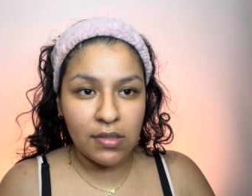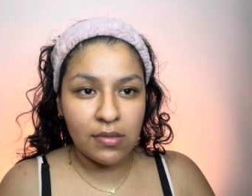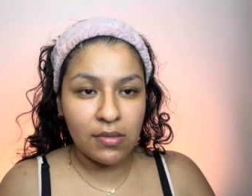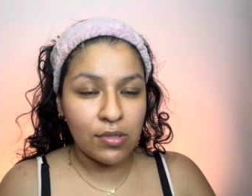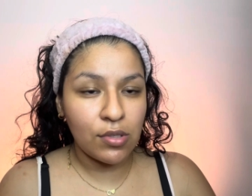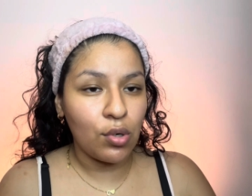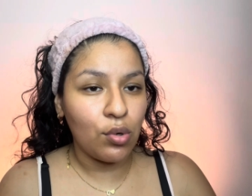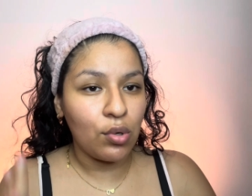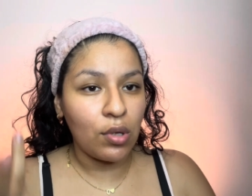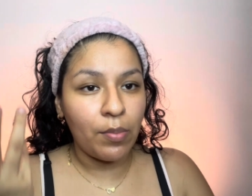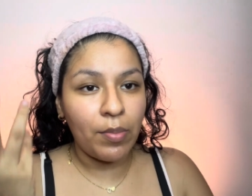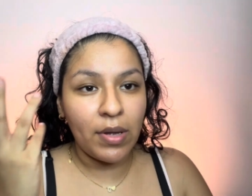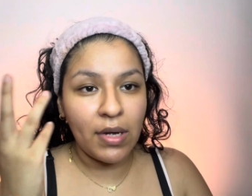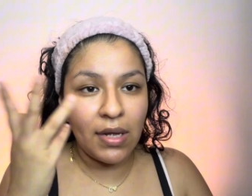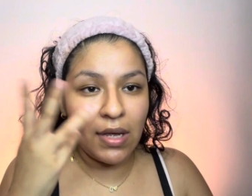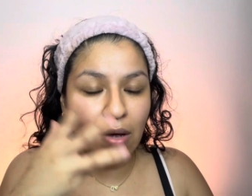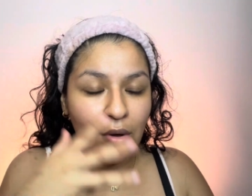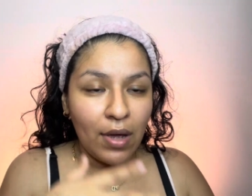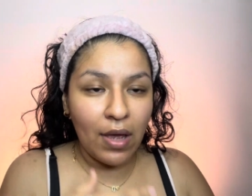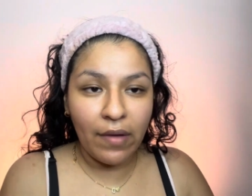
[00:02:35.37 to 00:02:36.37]
So depending
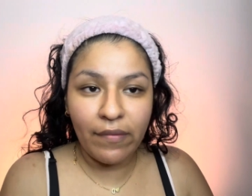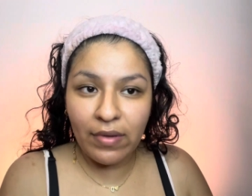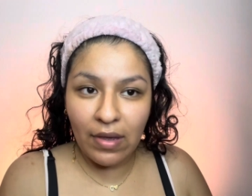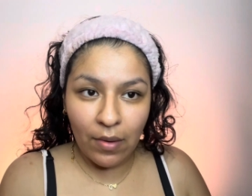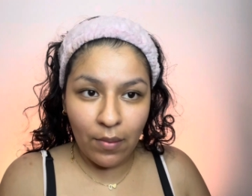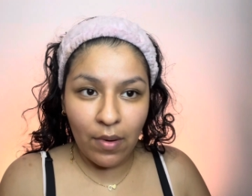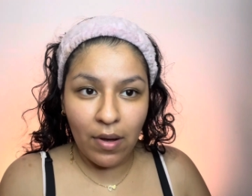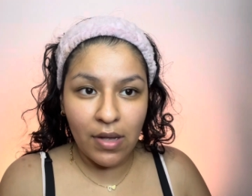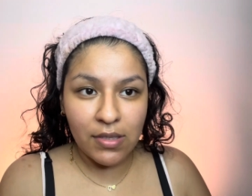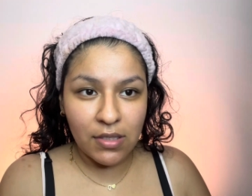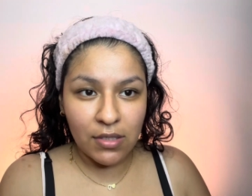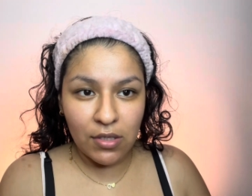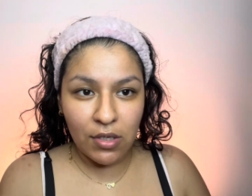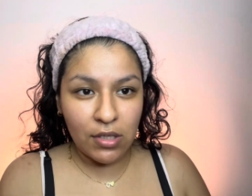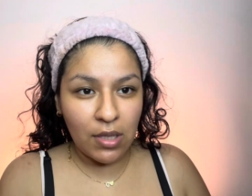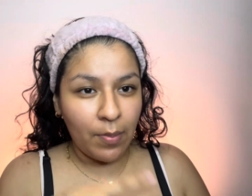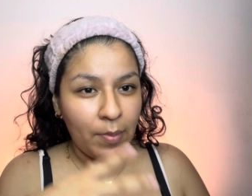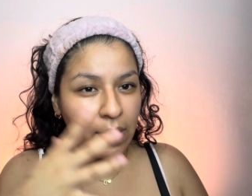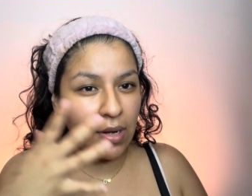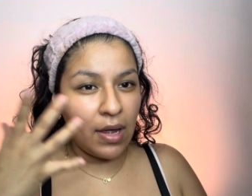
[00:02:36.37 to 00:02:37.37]
how heavy I want it to look,
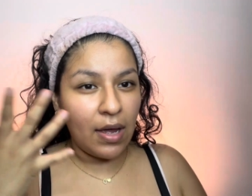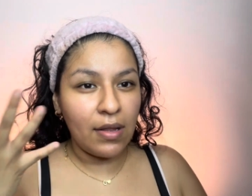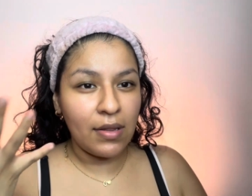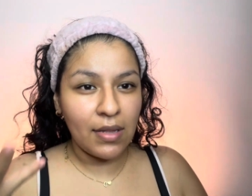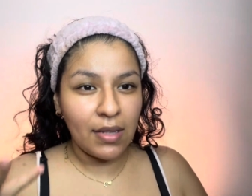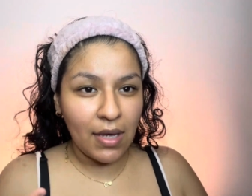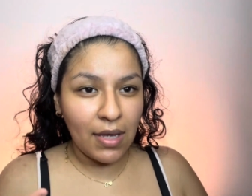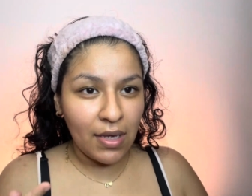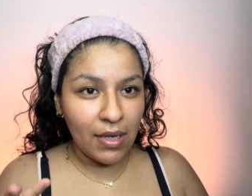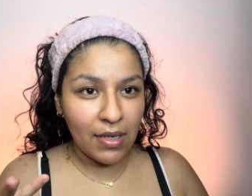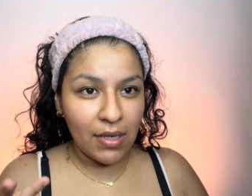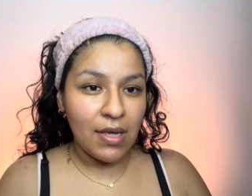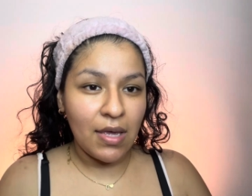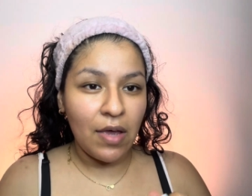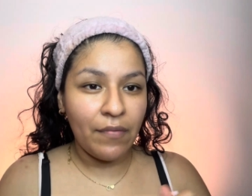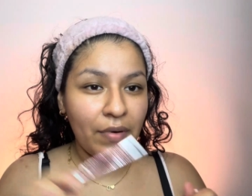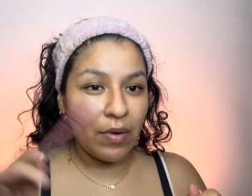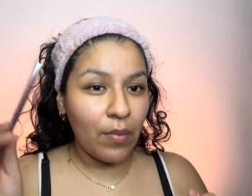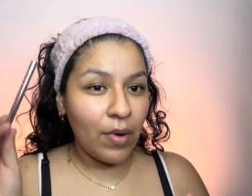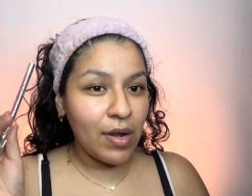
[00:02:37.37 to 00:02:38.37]
depending how light,
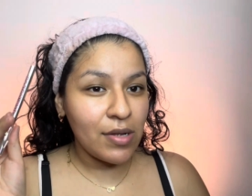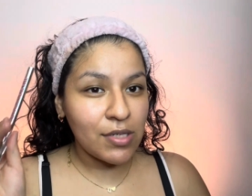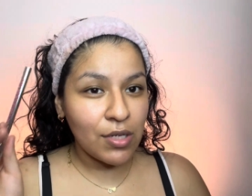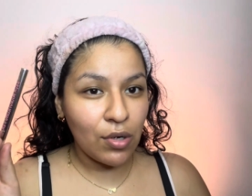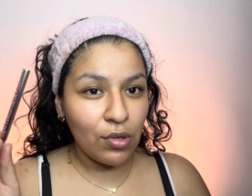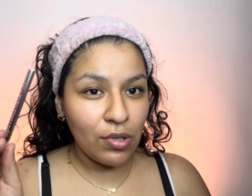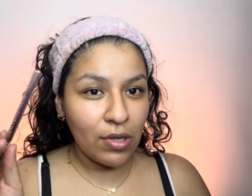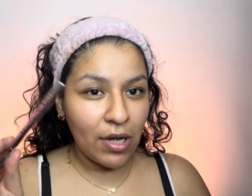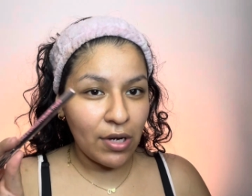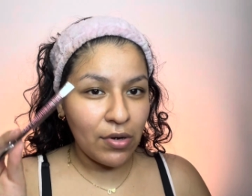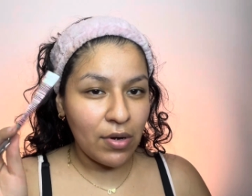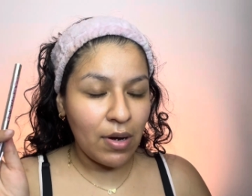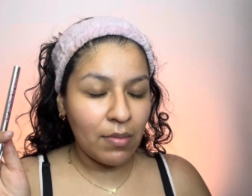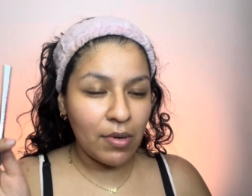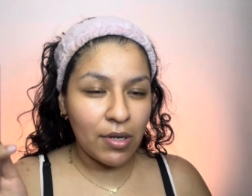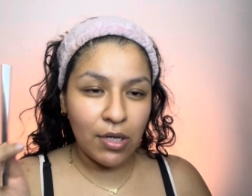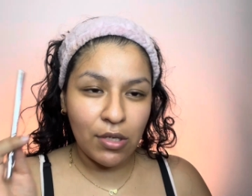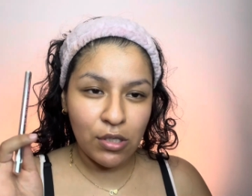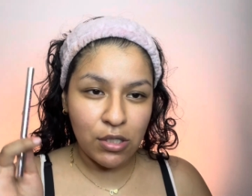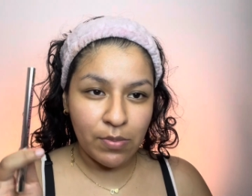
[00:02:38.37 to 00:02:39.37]
if I wanted to go lighter, I'm
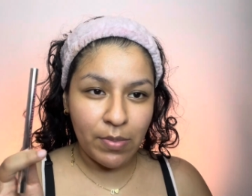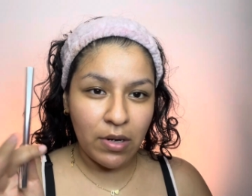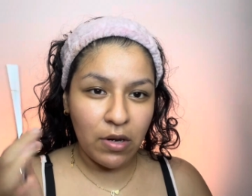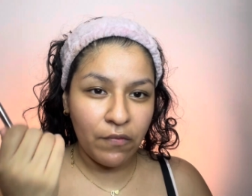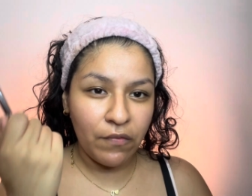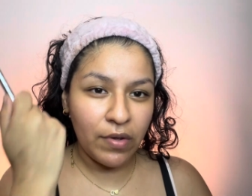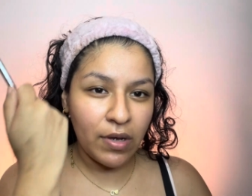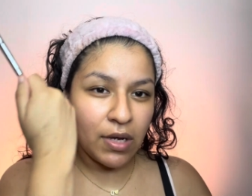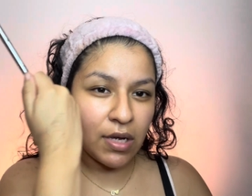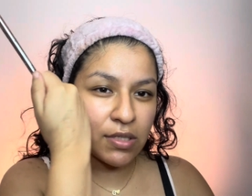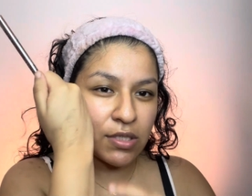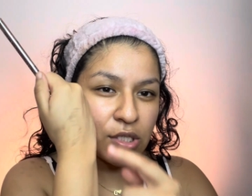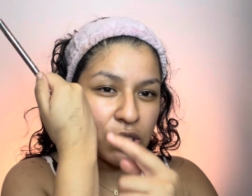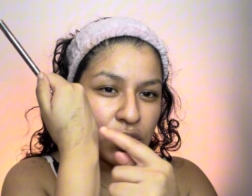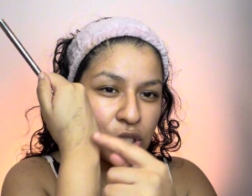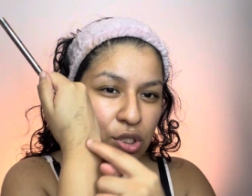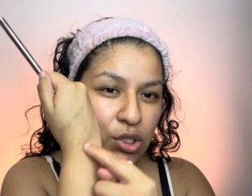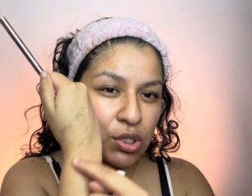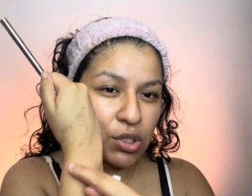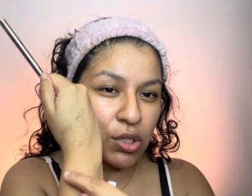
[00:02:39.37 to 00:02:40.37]
gonna use a Benefit because it's
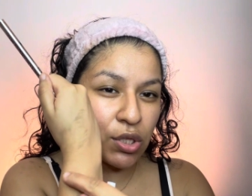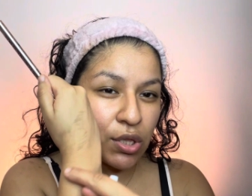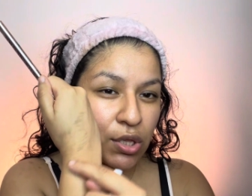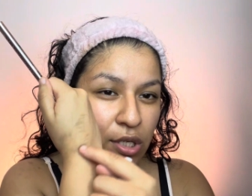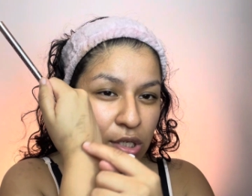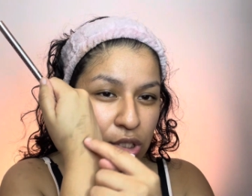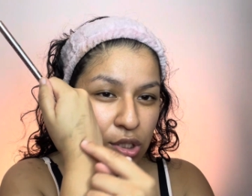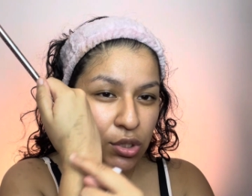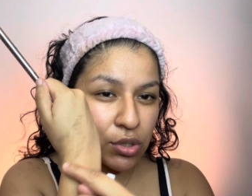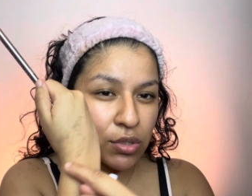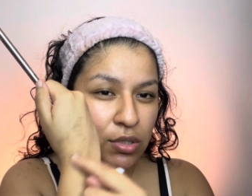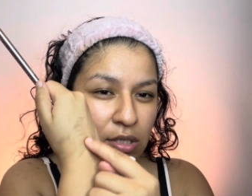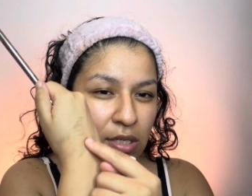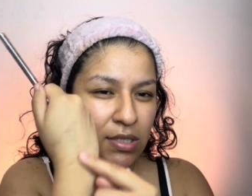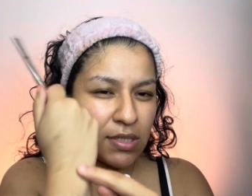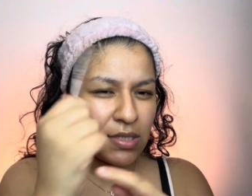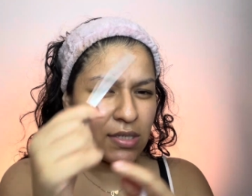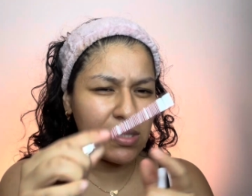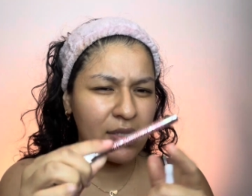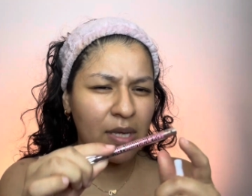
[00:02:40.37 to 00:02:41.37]
just literally,
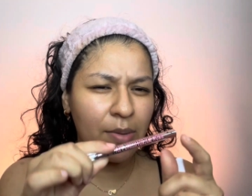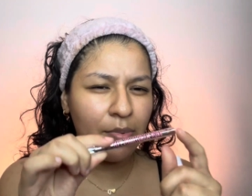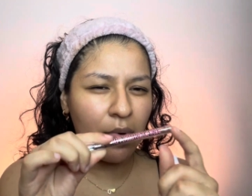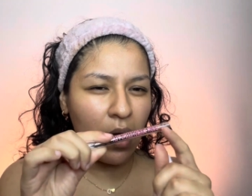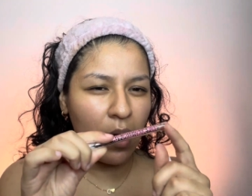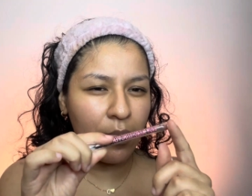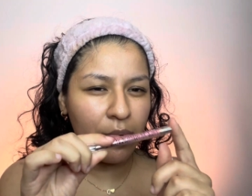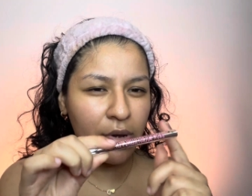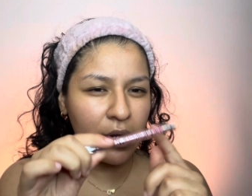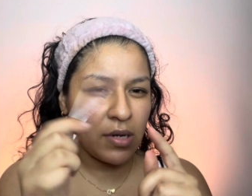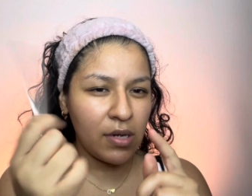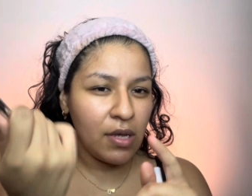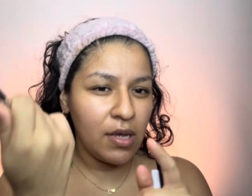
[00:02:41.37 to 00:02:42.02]
this is deep auburn,